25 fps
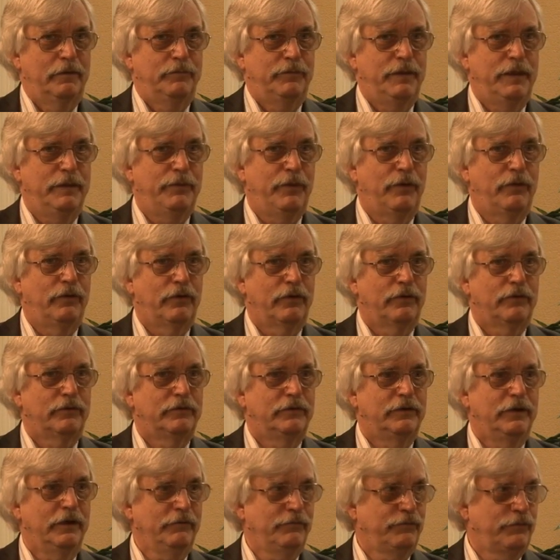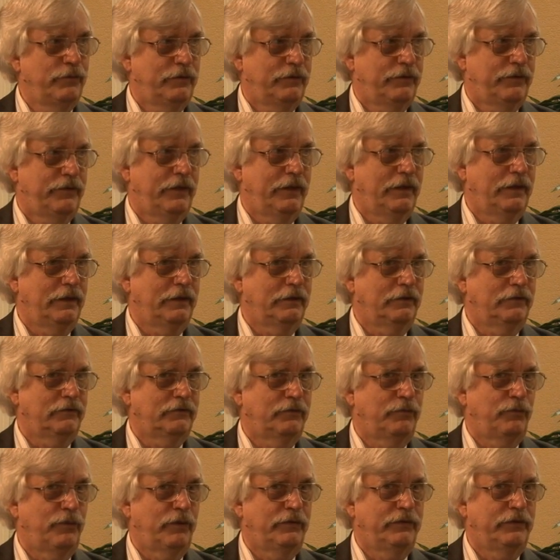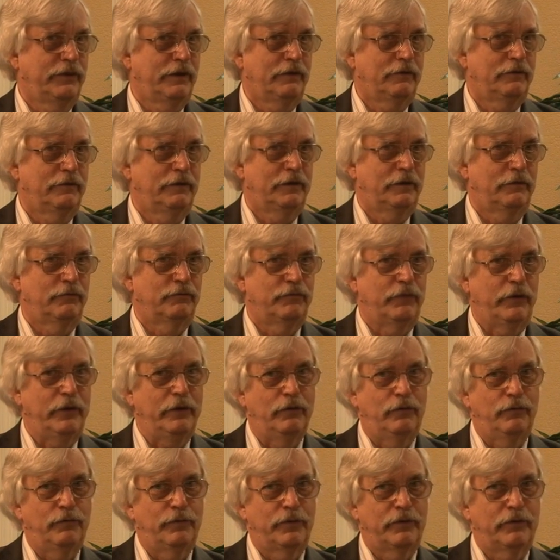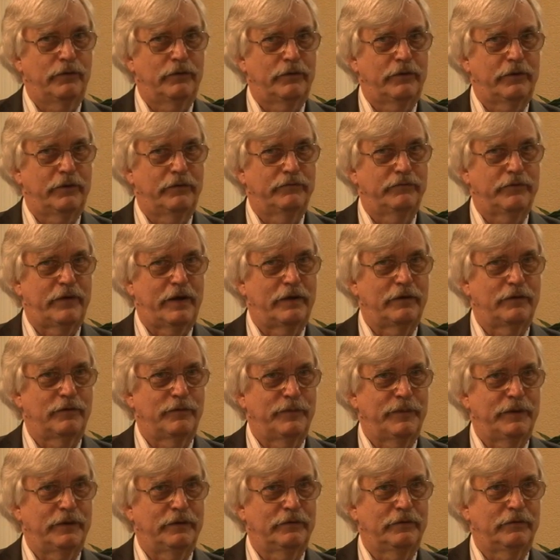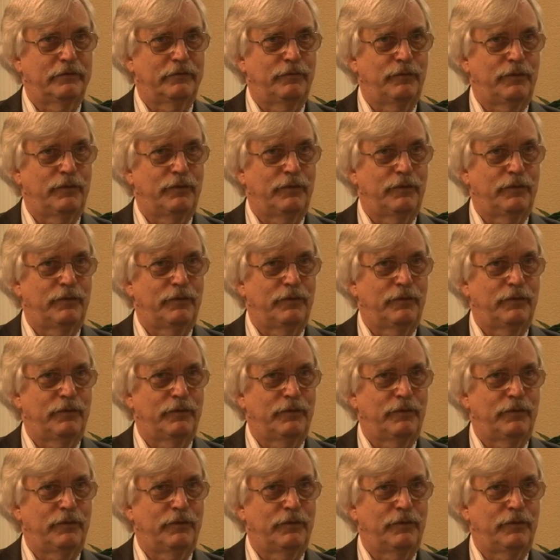people learn different things when they're in a real world environment